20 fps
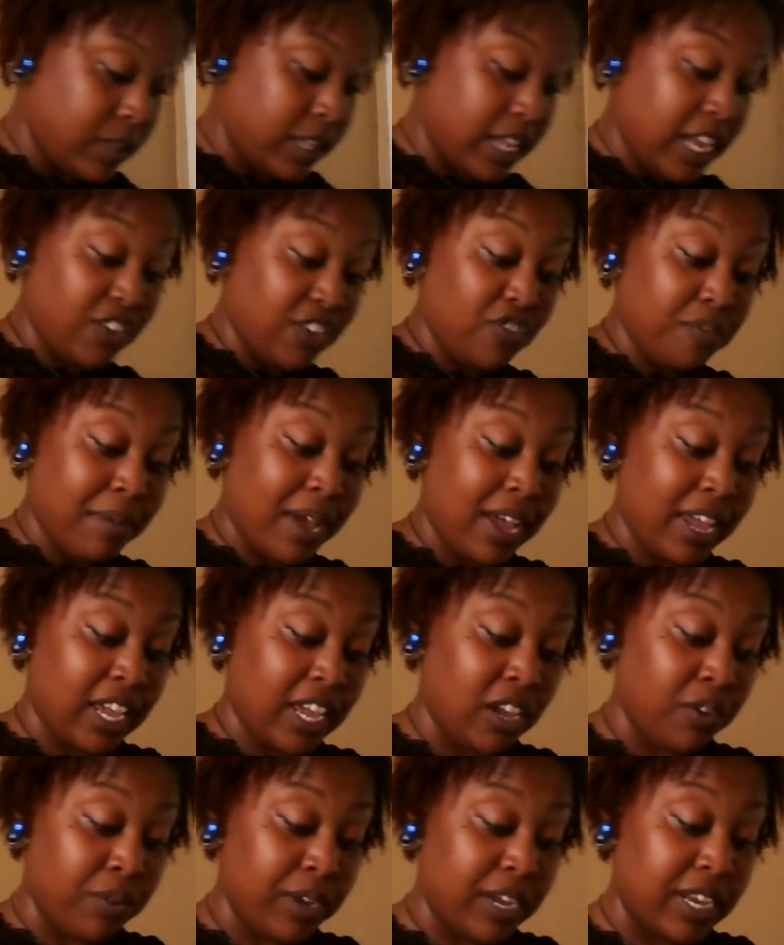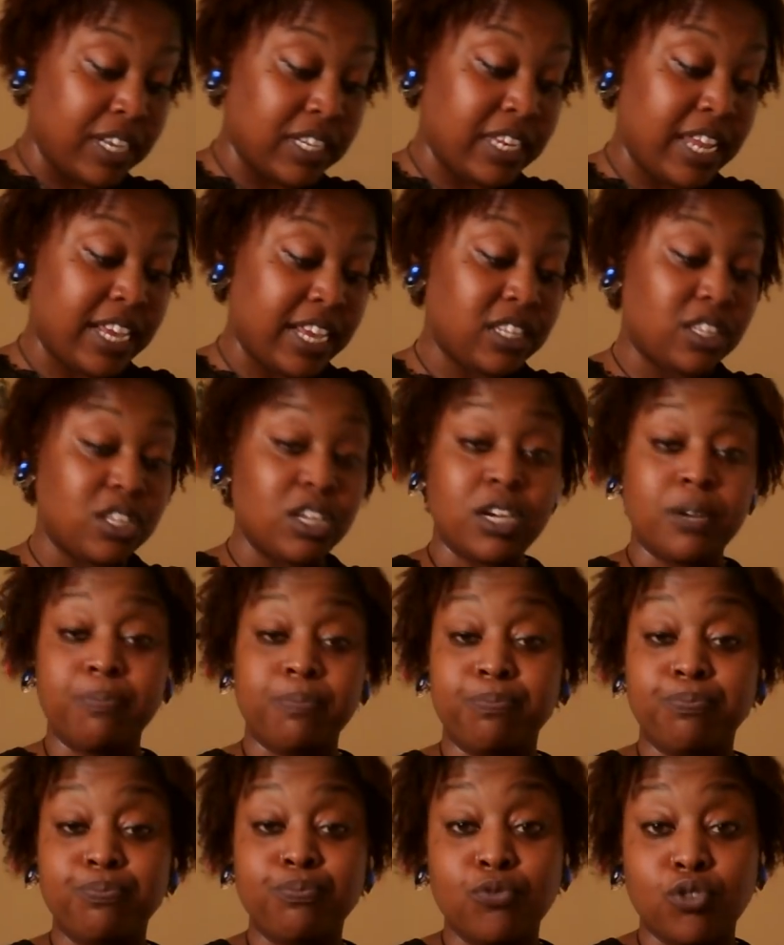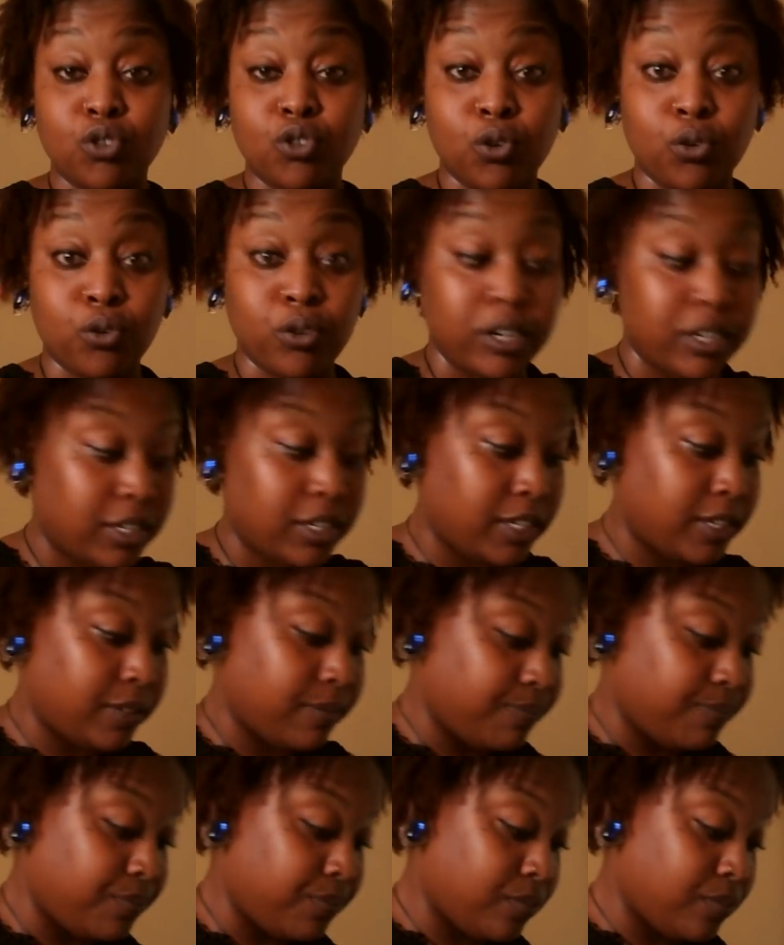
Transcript: That's for my Aries. Next up, Taurus.